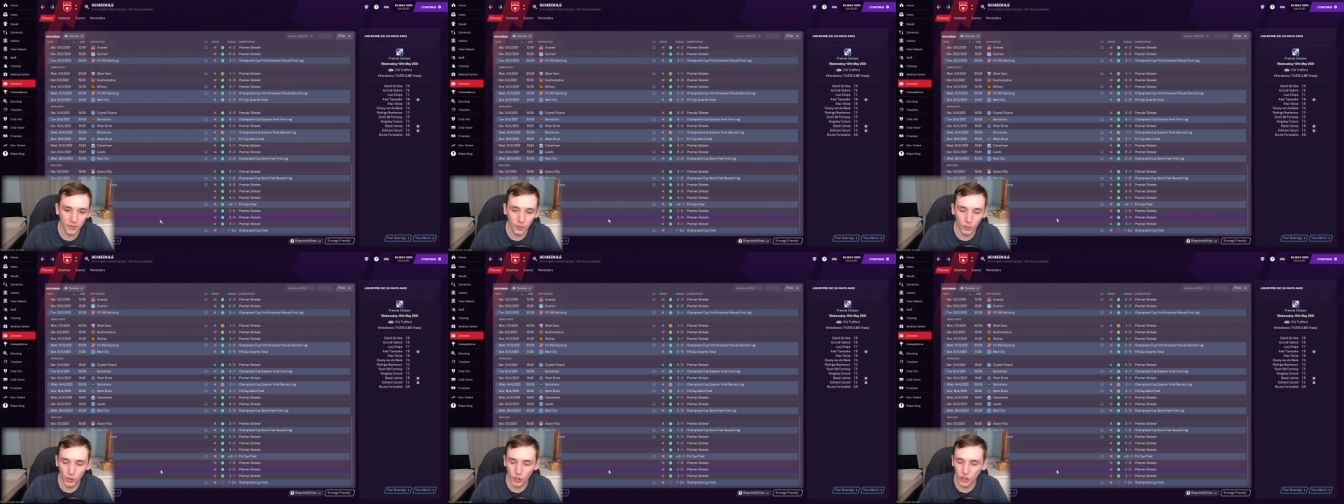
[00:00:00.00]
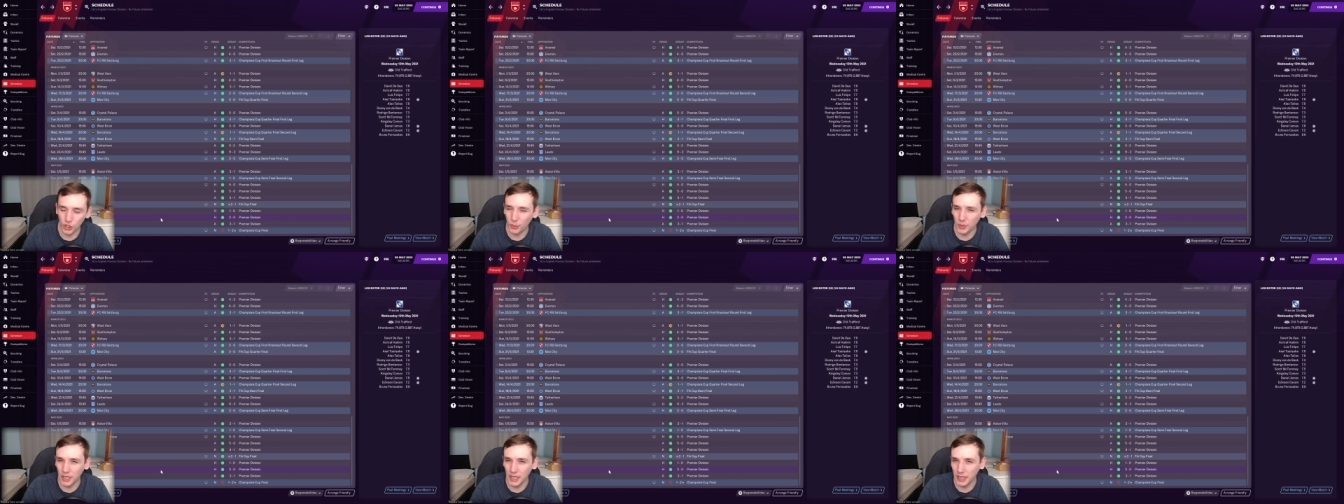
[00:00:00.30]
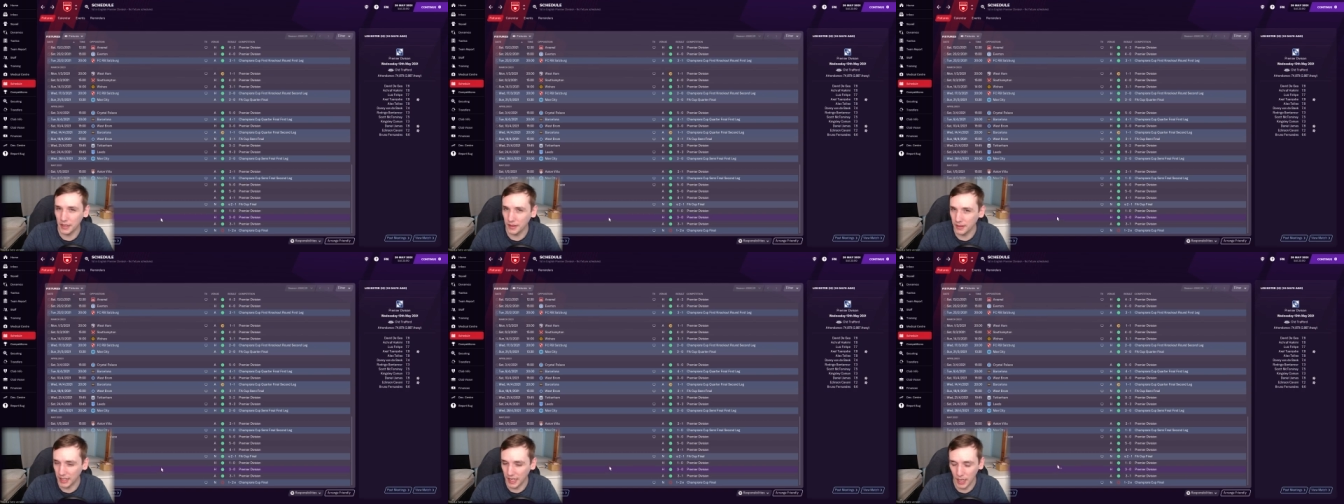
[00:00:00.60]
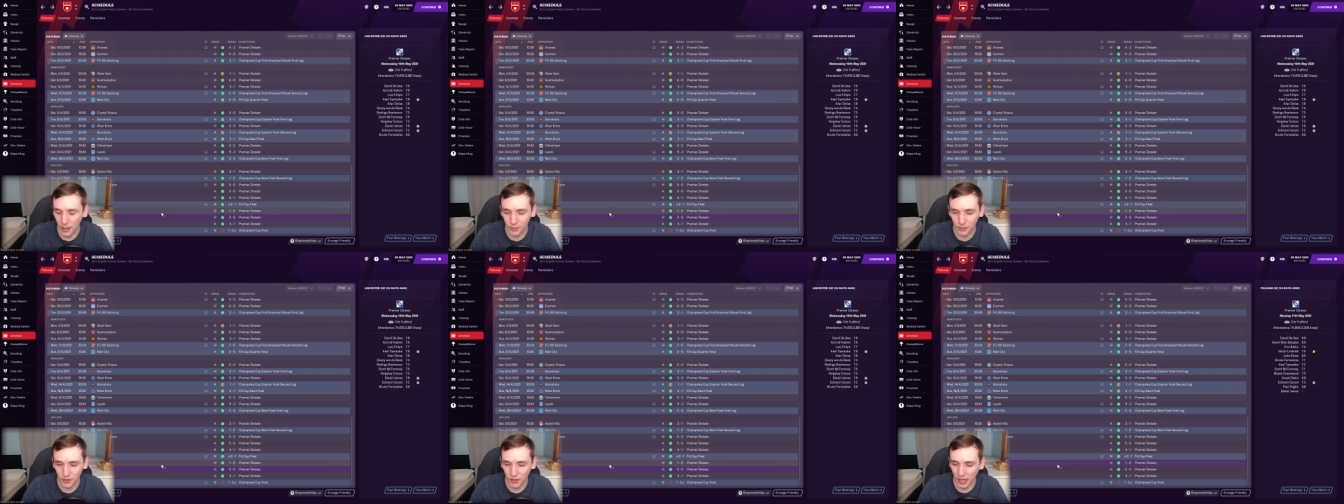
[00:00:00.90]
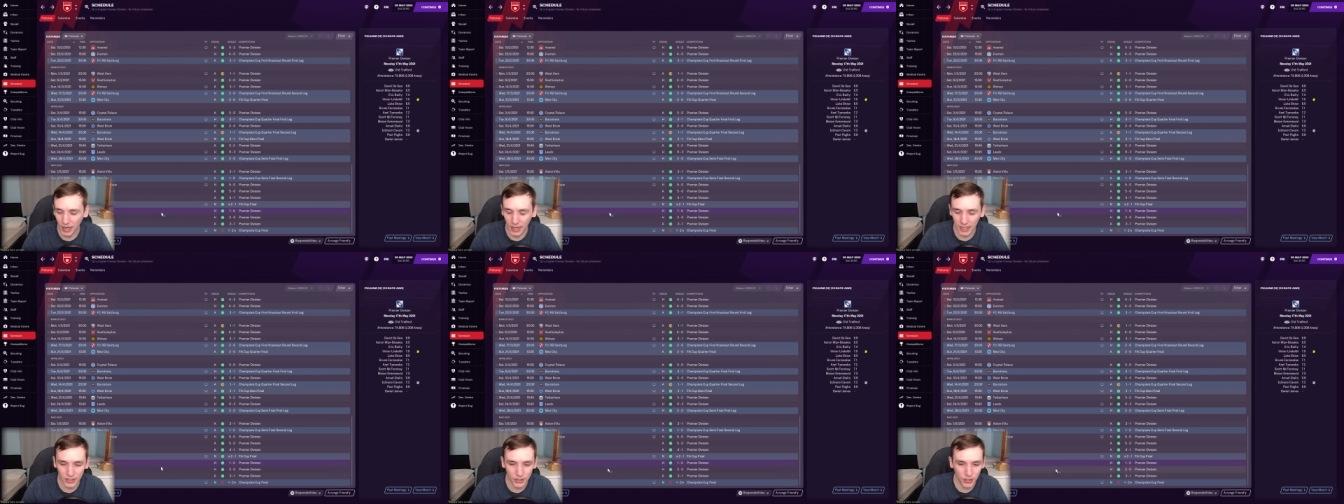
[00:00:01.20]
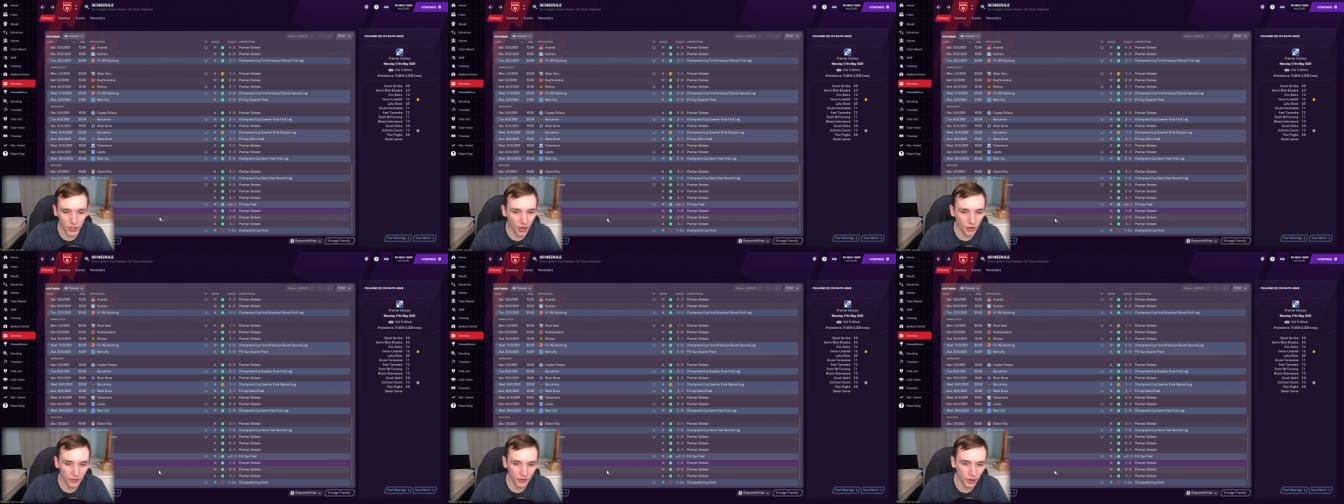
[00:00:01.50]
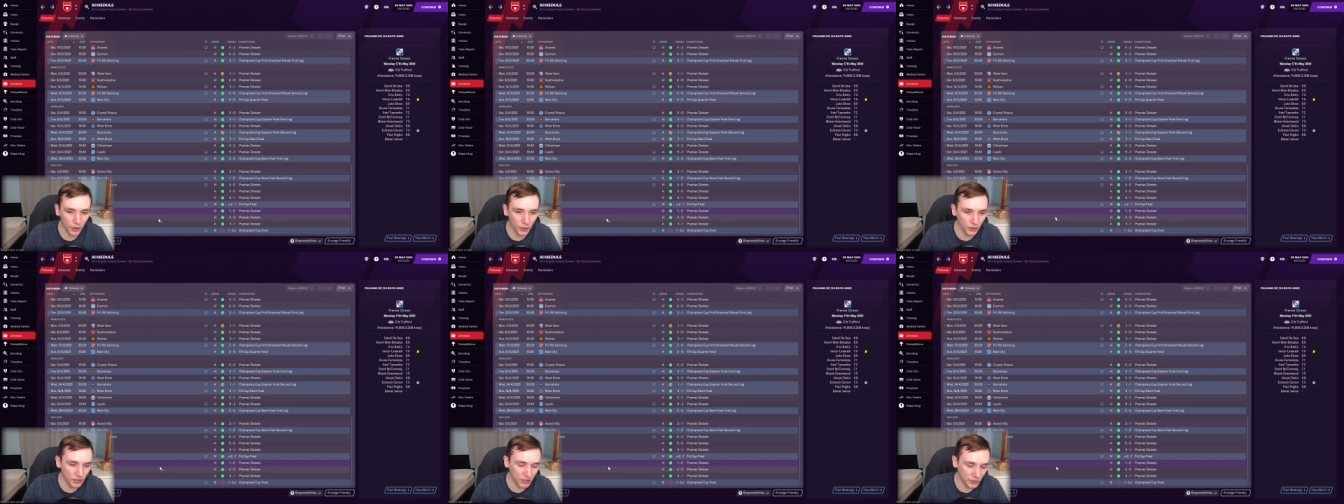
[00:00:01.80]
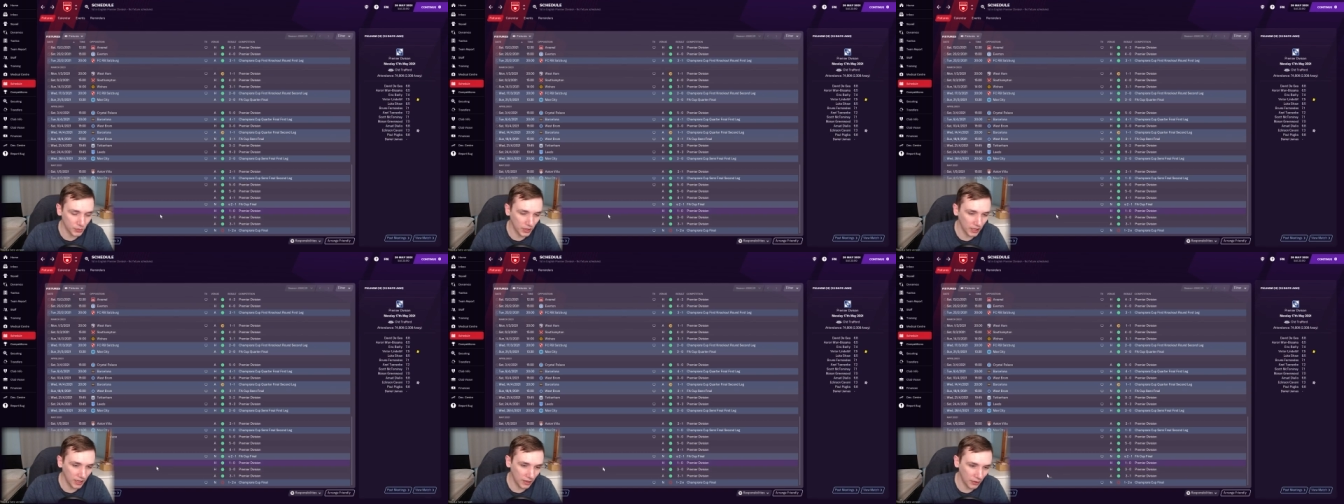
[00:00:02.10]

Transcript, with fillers: We dominated the game for the last half hour as well.